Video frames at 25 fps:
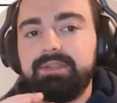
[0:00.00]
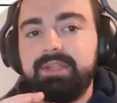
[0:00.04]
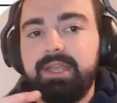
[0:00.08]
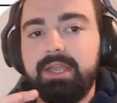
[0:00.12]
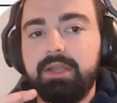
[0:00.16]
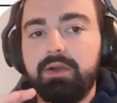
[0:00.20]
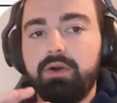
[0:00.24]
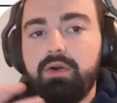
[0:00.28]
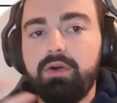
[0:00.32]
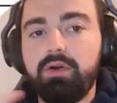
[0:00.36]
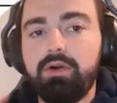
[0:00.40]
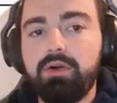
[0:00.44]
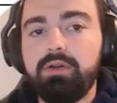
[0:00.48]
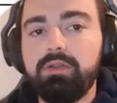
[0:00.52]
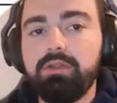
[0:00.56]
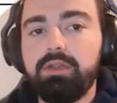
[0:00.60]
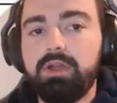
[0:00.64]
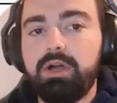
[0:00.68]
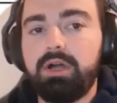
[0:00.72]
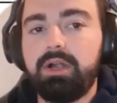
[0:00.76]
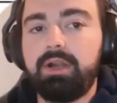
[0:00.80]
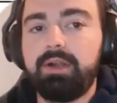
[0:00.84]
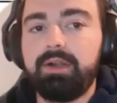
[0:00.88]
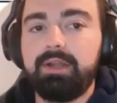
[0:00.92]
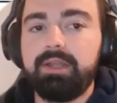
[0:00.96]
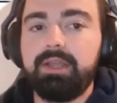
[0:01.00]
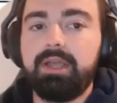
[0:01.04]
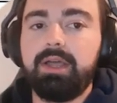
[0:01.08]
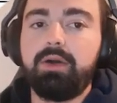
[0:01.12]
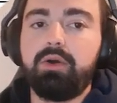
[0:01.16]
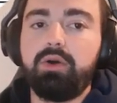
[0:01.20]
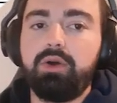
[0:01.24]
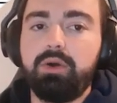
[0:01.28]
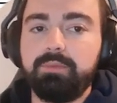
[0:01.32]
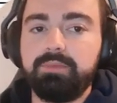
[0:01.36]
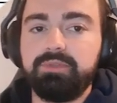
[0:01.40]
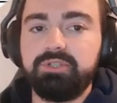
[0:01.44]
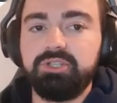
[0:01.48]
They all are
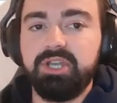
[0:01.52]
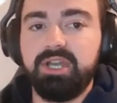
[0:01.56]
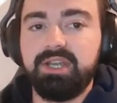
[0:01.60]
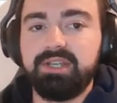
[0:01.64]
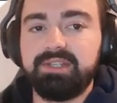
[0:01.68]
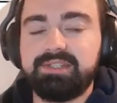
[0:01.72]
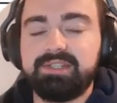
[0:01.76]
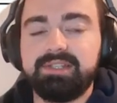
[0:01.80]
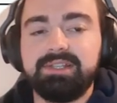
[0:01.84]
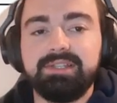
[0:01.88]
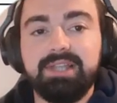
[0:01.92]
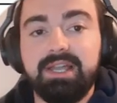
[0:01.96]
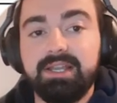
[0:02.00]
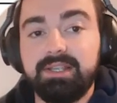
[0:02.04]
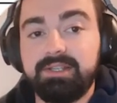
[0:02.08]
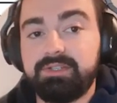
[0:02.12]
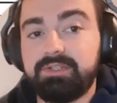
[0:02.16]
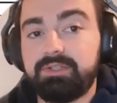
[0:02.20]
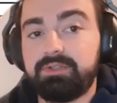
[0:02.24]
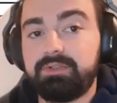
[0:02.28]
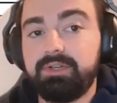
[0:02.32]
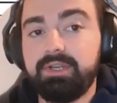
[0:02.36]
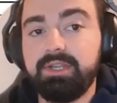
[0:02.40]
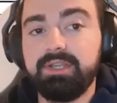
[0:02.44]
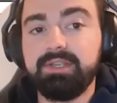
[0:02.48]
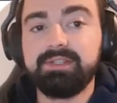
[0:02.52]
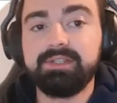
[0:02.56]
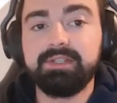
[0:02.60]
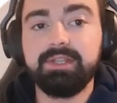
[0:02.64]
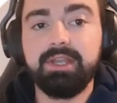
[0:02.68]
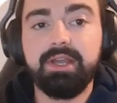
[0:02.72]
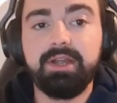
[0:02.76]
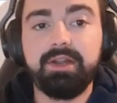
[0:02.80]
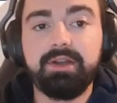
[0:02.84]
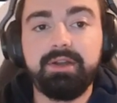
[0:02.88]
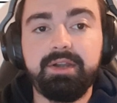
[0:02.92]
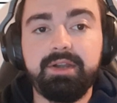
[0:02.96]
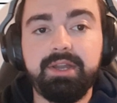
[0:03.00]
objects like strings,
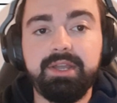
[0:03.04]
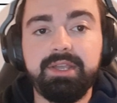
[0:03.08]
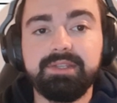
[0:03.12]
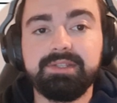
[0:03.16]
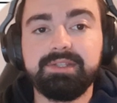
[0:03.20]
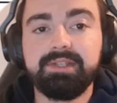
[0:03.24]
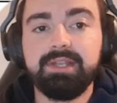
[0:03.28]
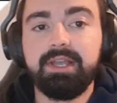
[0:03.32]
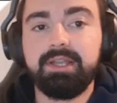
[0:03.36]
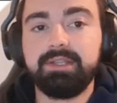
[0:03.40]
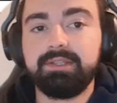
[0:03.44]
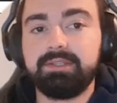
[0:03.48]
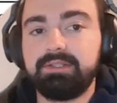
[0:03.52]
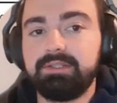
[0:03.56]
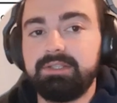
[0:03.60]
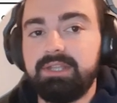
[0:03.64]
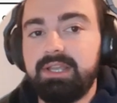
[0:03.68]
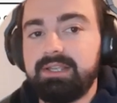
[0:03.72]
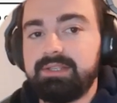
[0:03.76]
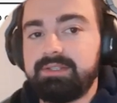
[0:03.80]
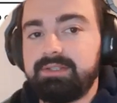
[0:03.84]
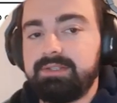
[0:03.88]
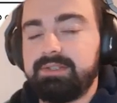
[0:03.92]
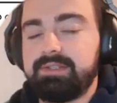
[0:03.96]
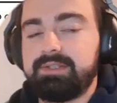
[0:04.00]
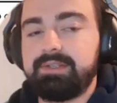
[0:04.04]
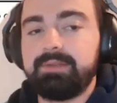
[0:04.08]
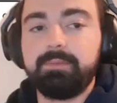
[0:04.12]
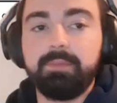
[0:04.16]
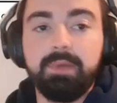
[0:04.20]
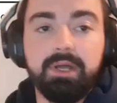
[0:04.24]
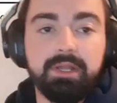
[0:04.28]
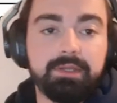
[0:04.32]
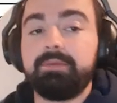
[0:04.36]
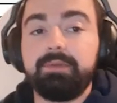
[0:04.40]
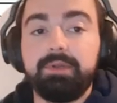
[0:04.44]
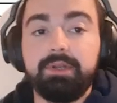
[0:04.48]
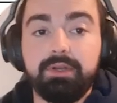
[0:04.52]
arrays, and classes,
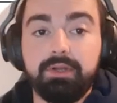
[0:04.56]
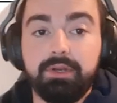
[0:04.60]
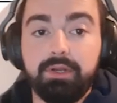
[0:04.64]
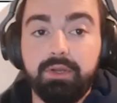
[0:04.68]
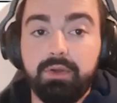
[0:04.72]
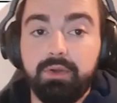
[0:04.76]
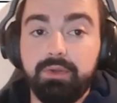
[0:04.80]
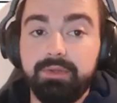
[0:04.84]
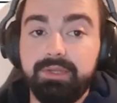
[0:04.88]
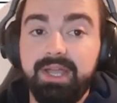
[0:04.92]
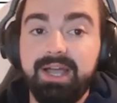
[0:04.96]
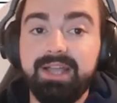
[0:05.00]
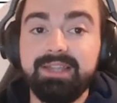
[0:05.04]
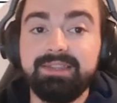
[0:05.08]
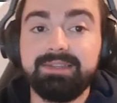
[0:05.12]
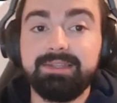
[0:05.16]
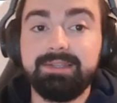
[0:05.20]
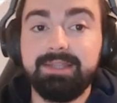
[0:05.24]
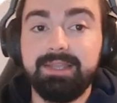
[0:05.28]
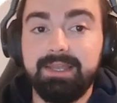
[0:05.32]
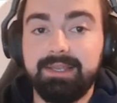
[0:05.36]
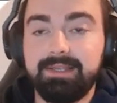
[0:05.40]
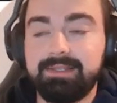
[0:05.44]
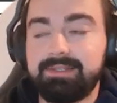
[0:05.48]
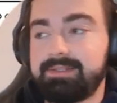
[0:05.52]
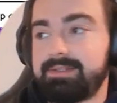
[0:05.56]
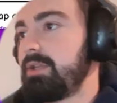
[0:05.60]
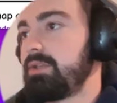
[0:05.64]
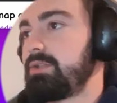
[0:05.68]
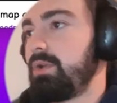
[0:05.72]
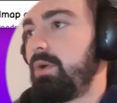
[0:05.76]
but we're gonna go that next.